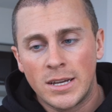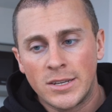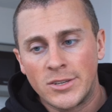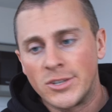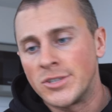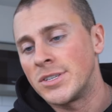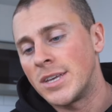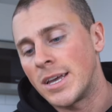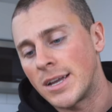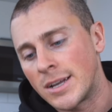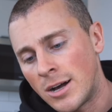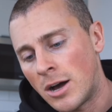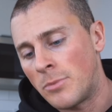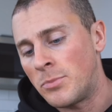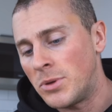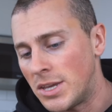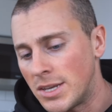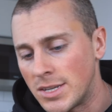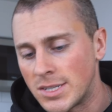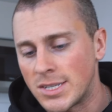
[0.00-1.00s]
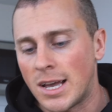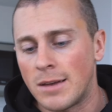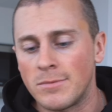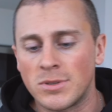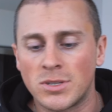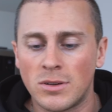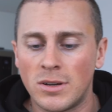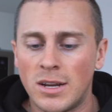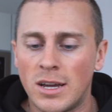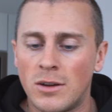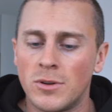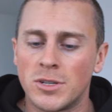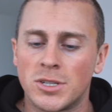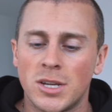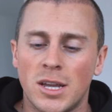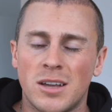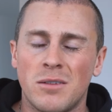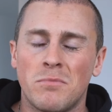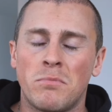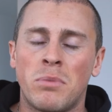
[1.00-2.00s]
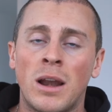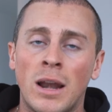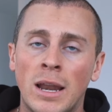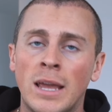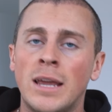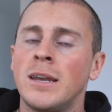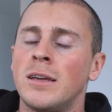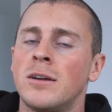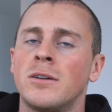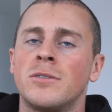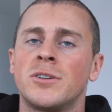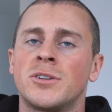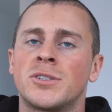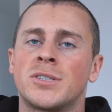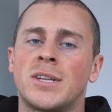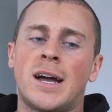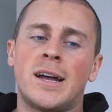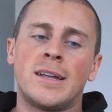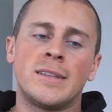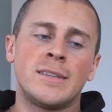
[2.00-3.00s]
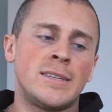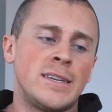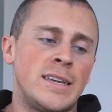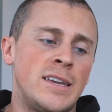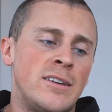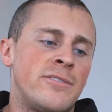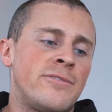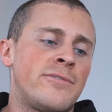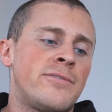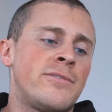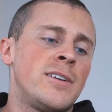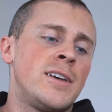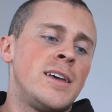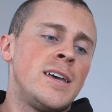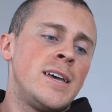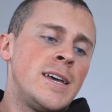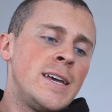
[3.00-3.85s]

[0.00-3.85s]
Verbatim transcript: just say uh, copying Sam Sulek, which I completely understand. If